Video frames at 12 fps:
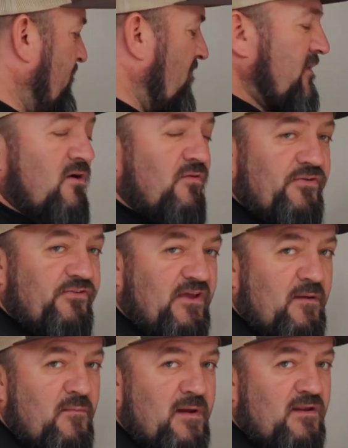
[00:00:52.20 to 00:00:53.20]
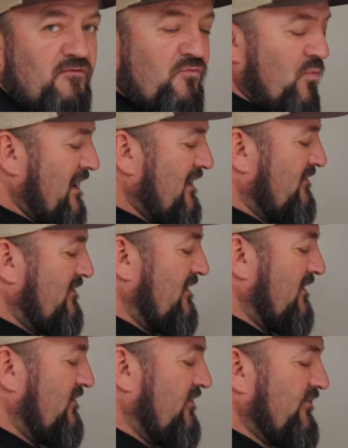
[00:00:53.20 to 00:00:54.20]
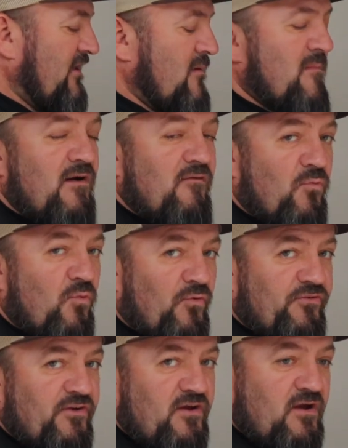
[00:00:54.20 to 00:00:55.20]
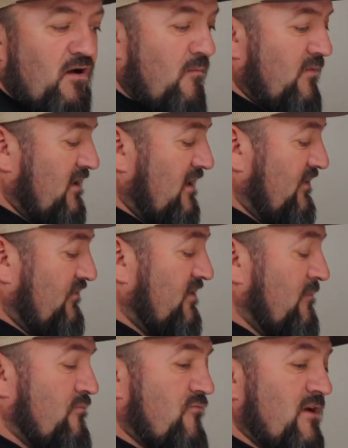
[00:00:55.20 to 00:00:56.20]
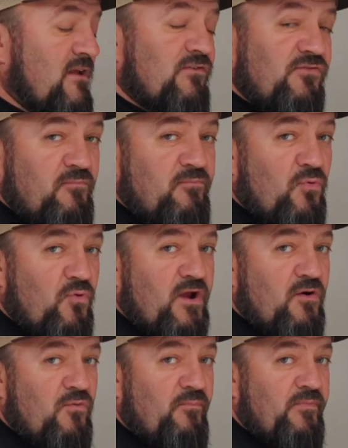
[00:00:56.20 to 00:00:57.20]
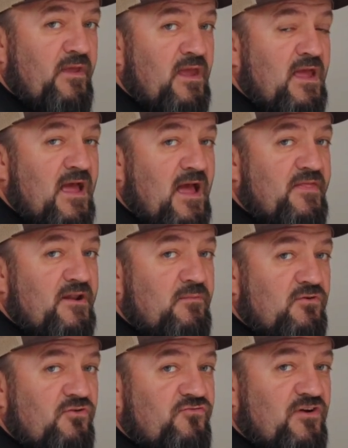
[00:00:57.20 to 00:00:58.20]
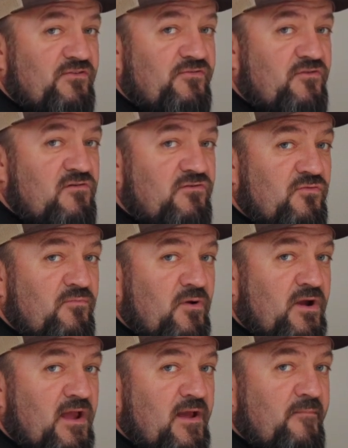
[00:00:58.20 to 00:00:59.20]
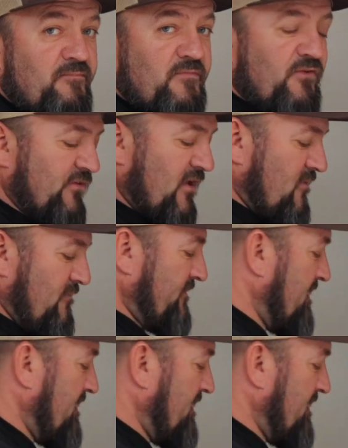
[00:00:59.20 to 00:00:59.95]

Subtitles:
I've probably got the same amount of wheat to the same amount of water. I'm gonna literally bring it to the boil and then I'm gonna transfer it to a bucket. So